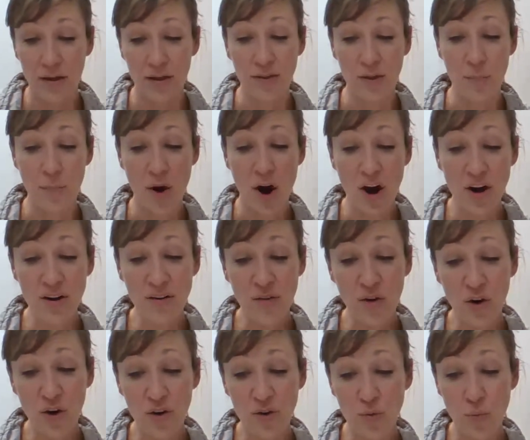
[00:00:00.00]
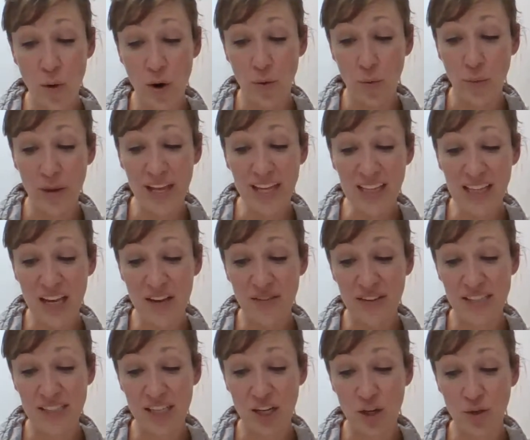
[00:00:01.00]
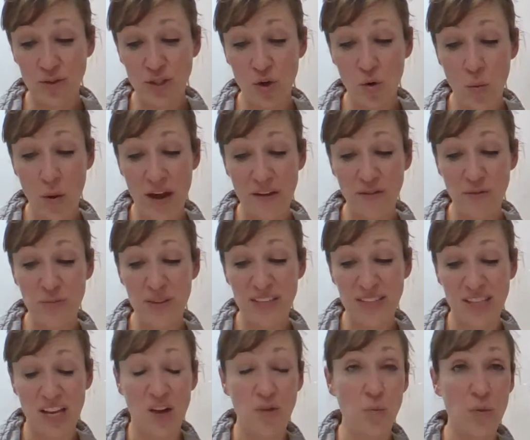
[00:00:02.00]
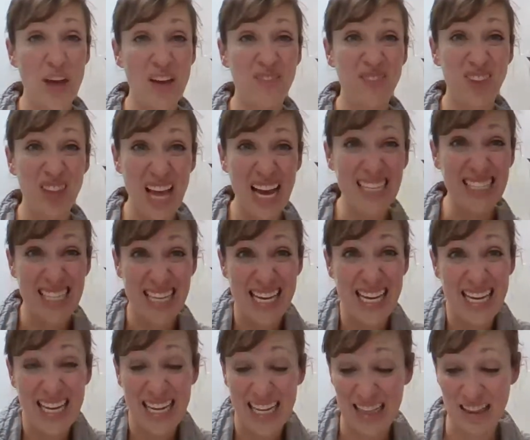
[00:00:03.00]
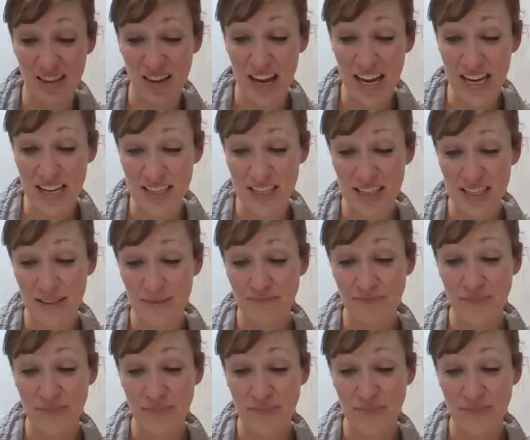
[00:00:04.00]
The part of Earth where we live is tilted away from the sun. We have less heat and light.